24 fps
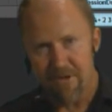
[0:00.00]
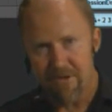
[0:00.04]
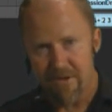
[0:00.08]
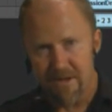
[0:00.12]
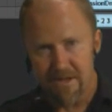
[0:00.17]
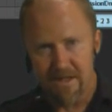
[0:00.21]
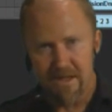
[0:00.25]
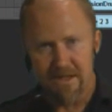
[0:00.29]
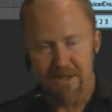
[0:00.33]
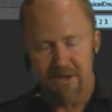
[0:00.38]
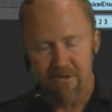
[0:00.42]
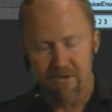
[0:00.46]
You
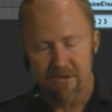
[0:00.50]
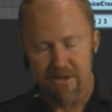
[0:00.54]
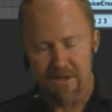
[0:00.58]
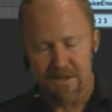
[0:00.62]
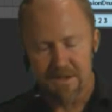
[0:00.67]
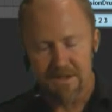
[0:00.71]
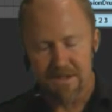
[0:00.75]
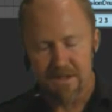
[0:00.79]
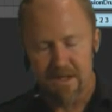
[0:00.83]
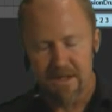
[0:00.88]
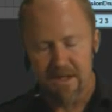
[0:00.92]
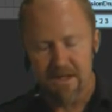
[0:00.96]
can
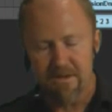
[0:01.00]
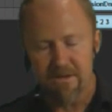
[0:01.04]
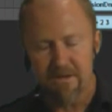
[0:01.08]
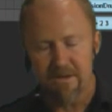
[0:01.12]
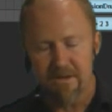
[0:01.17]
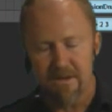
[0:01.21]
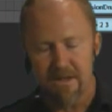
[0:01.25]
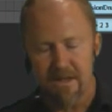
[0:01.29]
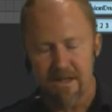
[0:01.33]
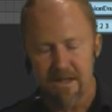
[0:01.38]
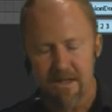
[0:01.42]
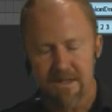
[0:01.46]
assign
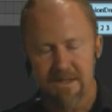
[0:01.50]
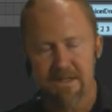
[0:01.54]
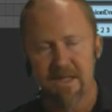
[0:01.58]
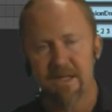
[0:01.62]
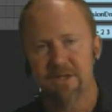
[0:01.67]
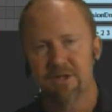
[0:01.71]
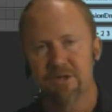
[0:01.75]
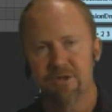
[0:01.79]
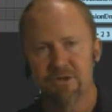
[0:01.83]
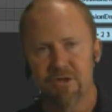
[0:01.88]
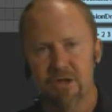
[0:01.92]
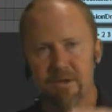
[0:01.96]
on
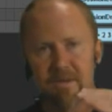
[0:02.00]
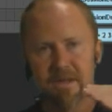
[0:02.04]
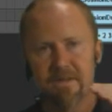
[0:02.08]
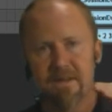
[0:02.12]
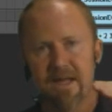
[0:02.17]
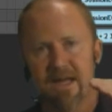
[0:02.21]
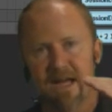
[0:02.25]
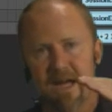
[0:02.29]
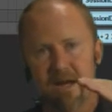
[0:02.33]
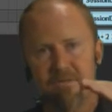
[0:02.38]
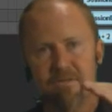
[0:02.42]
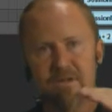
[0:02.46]
Session Drummer
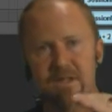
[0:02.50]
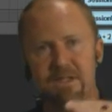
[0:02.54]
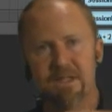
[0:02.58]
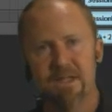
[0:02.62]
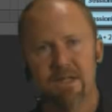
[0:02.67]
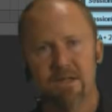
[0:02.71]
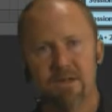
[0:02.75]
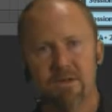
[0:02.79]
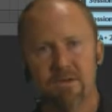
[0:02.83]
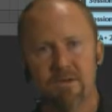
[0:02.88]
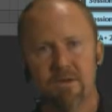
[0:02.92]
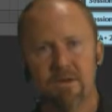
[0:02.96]
that every
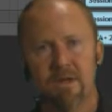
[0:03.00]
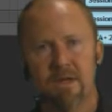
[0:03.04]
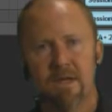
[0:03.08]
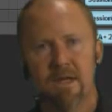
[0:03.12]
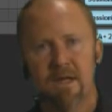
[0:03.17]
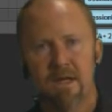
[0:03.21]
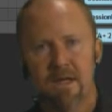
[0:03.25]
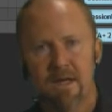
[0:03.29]
single